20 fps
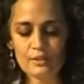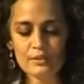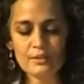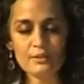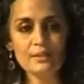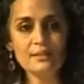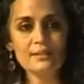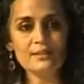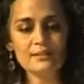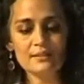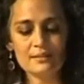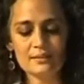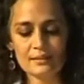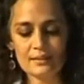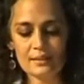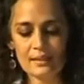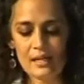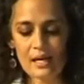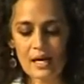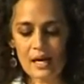
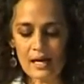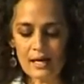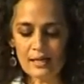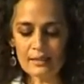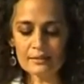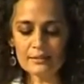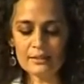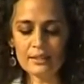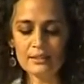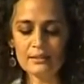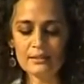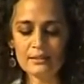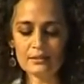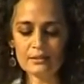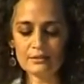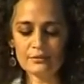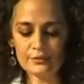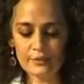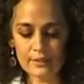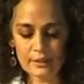journalists,
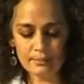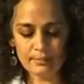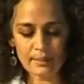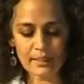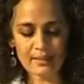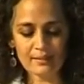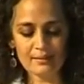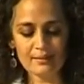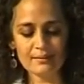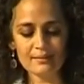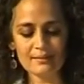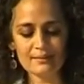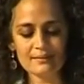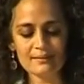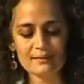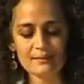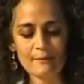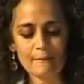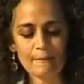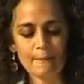artists,
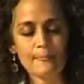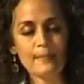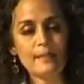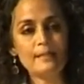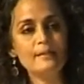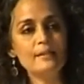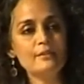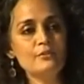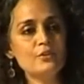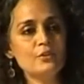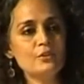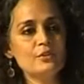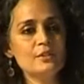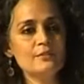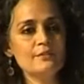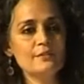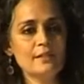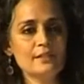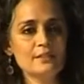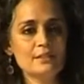filmmakers,
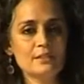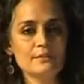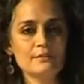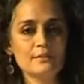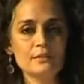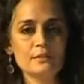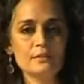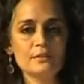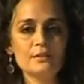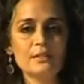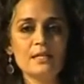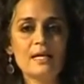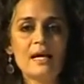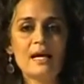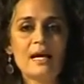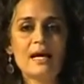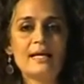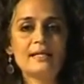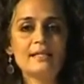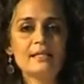literary festivals,
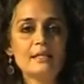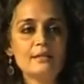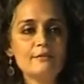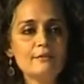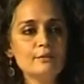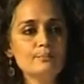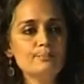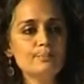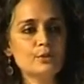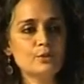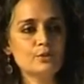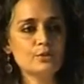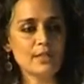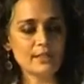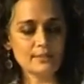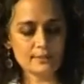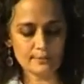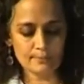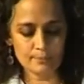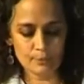and even
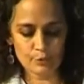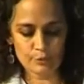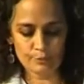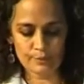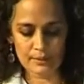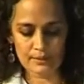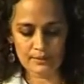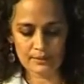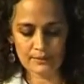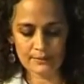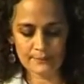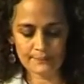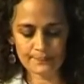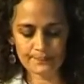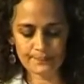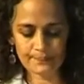protest movements.